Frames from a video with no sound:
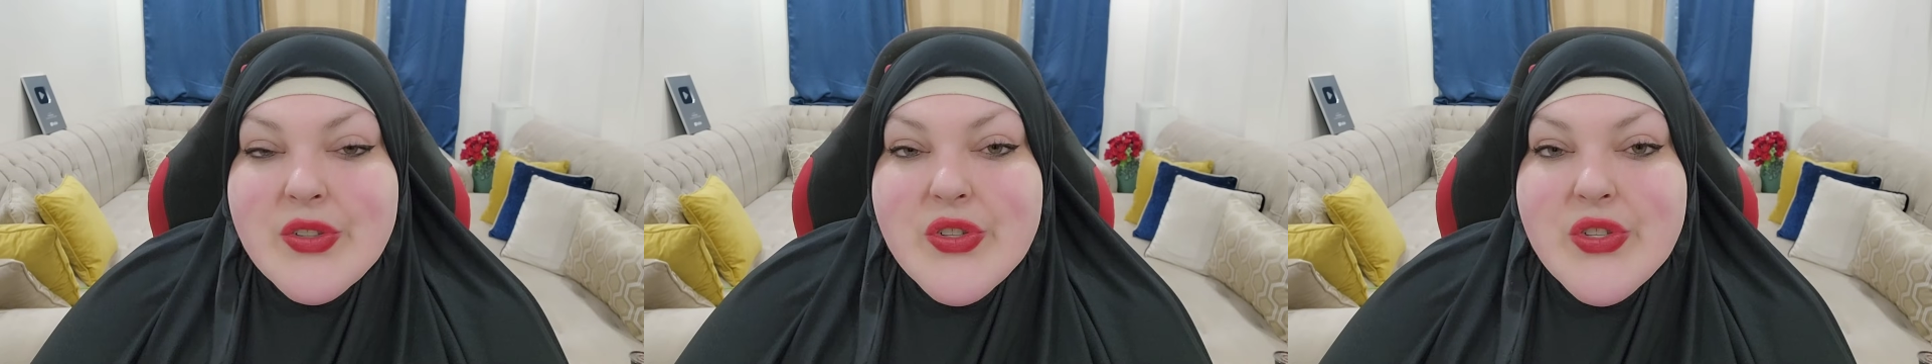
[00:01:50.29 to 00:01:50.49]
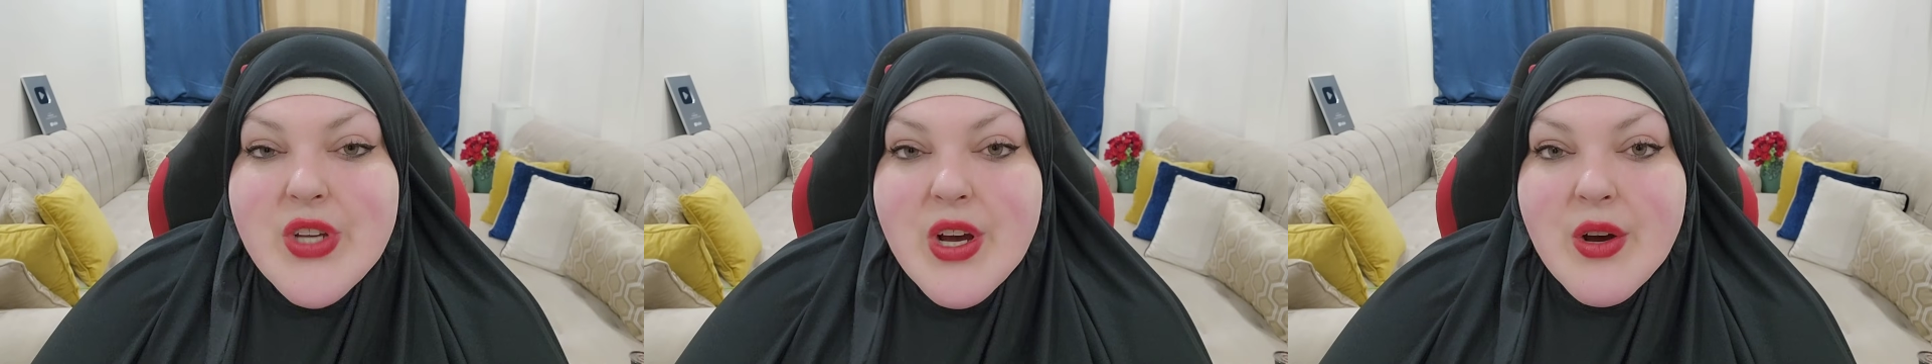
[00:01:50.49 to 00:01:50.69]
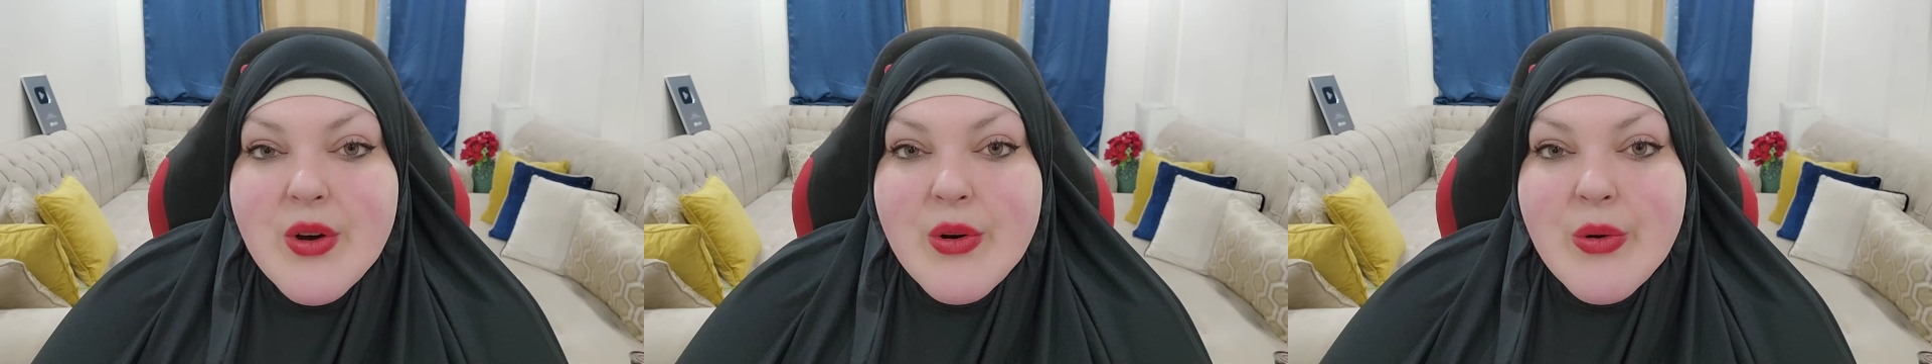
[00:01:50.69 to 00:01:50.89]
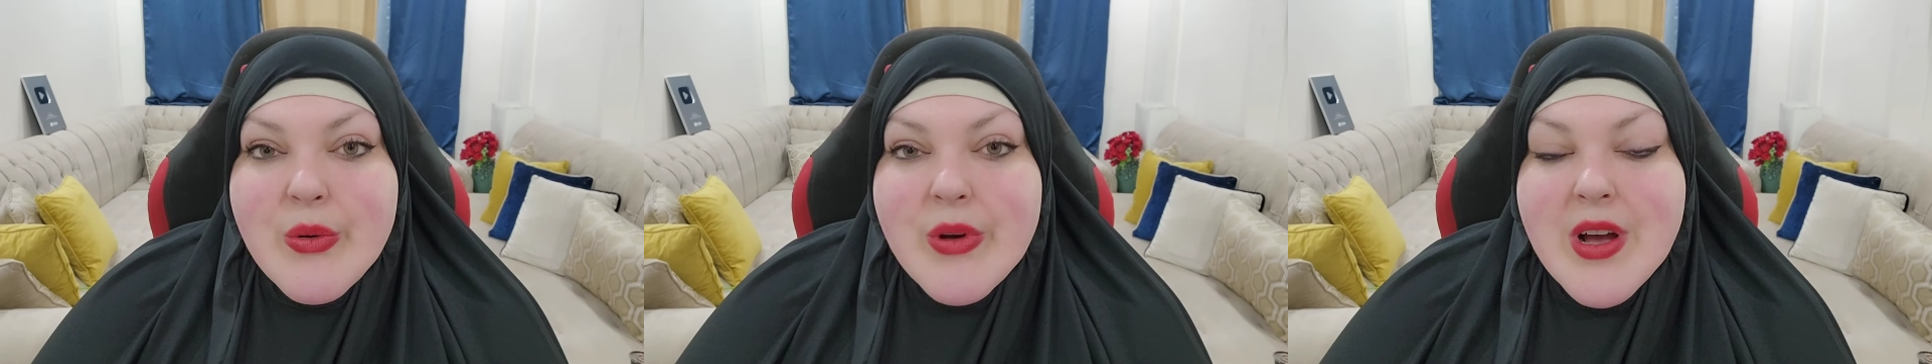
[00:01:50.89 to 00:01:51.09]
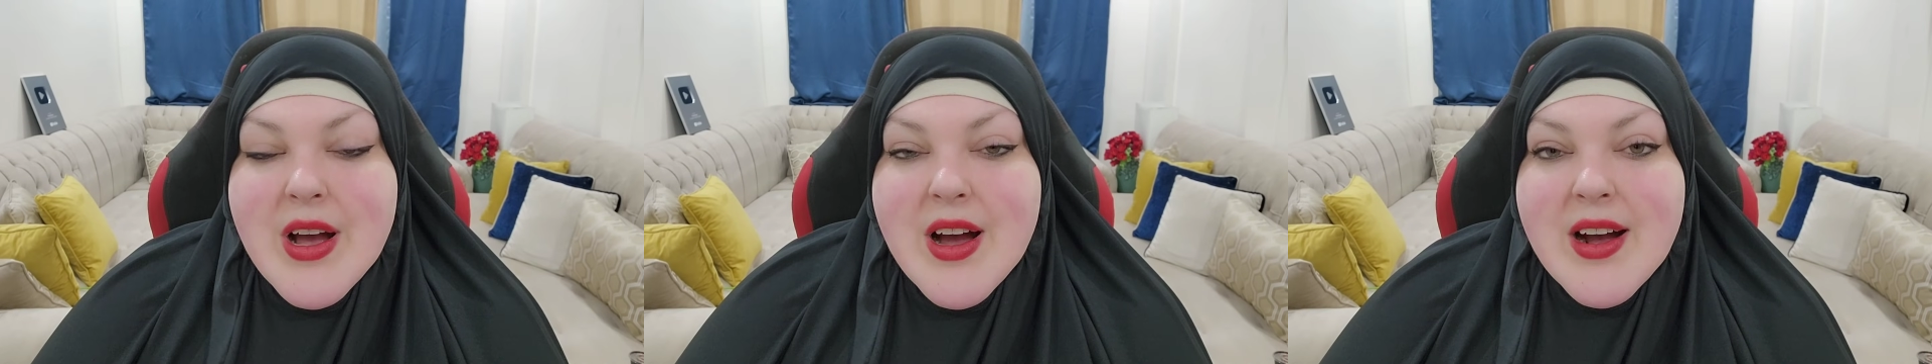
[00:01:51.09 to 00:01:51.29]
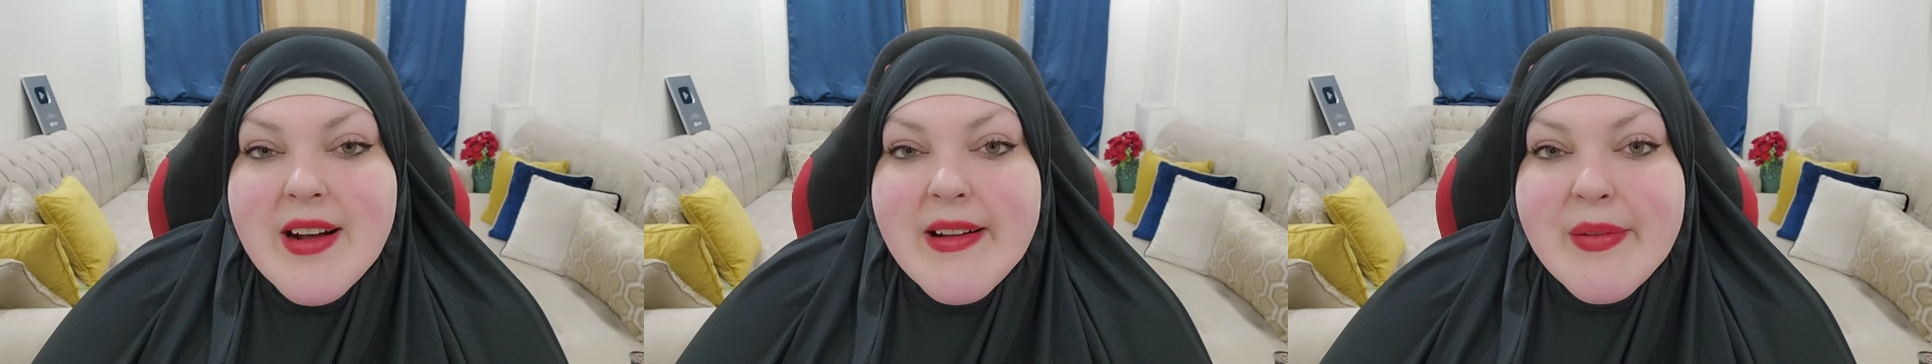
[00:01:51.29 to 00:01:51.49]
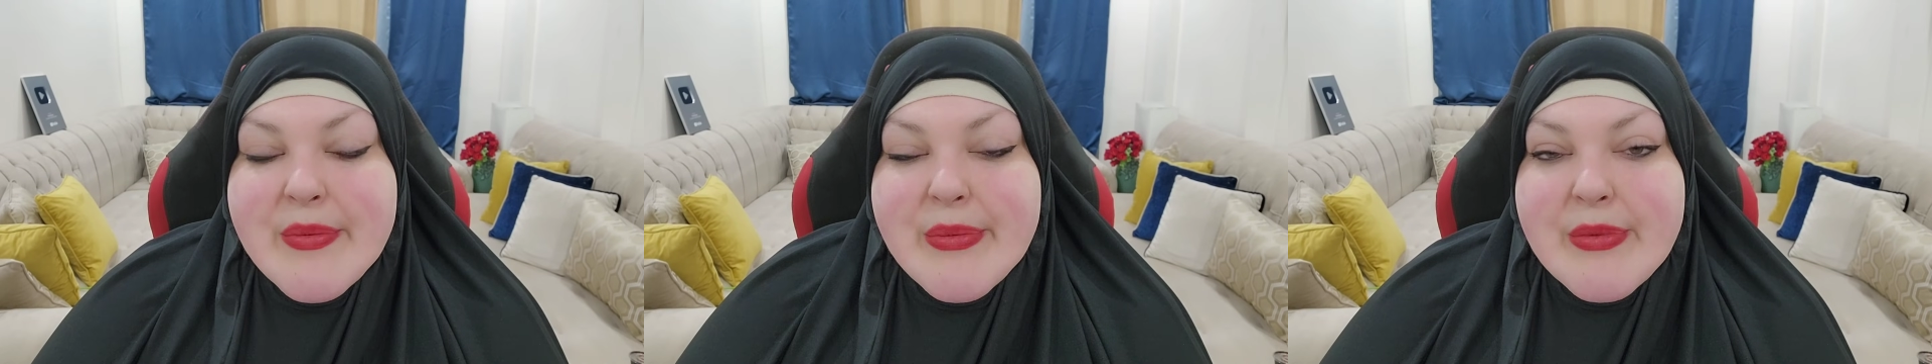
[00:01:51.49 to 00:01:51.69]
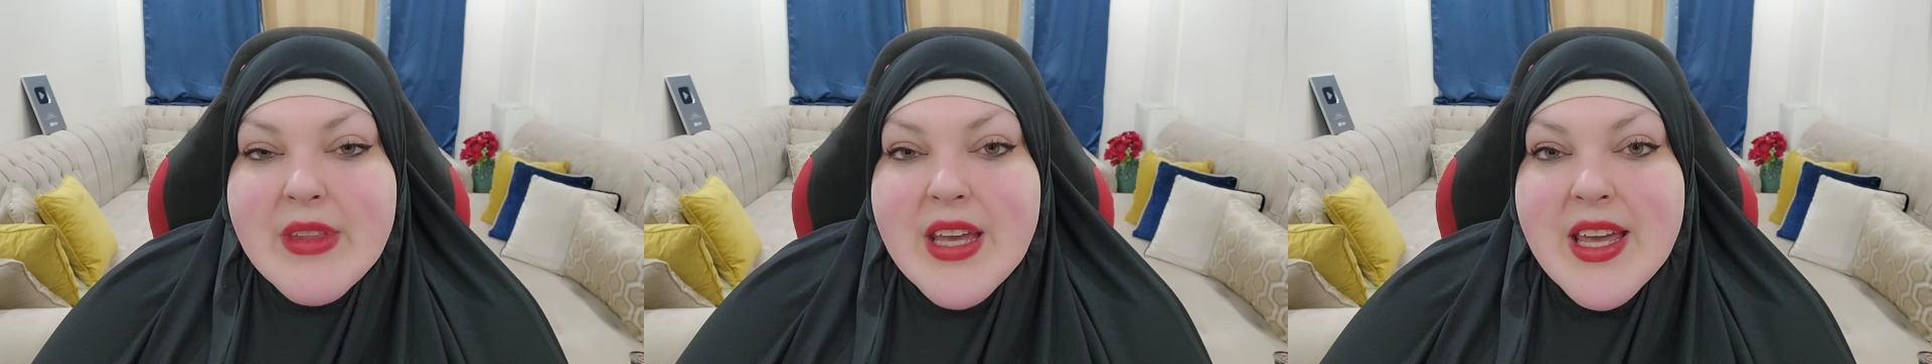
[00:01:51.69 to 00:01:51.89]
So
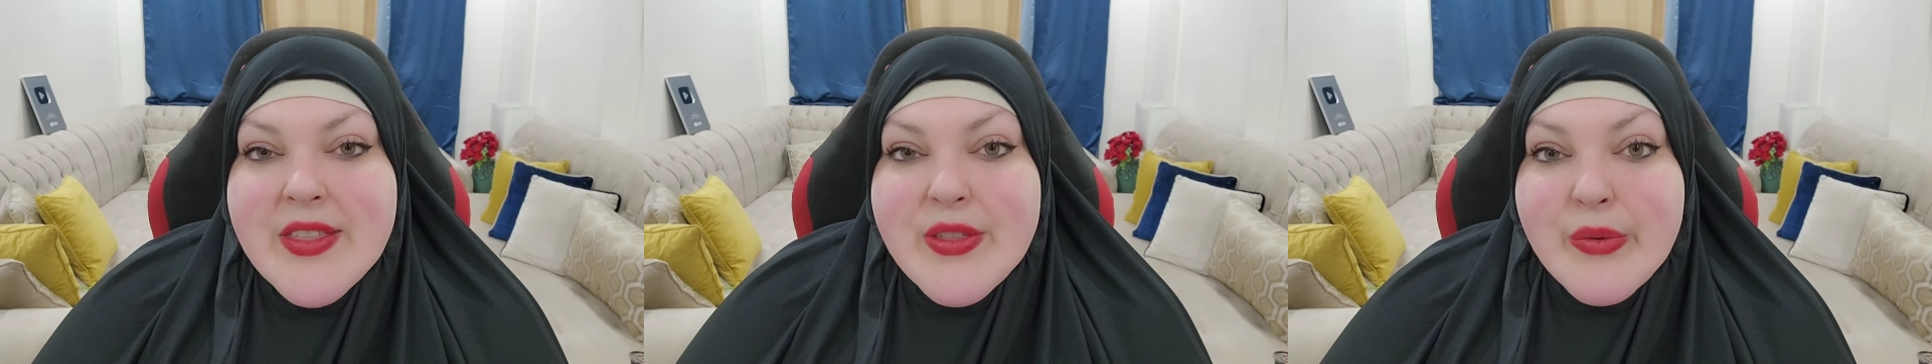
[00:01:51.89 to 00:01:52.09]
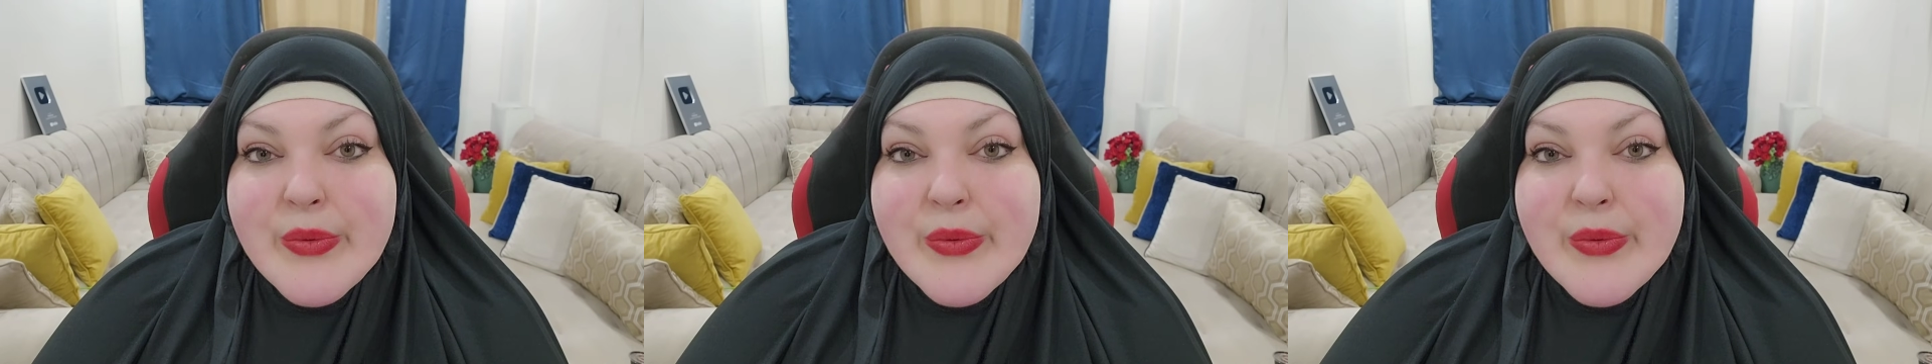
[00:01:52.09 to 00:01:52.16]
and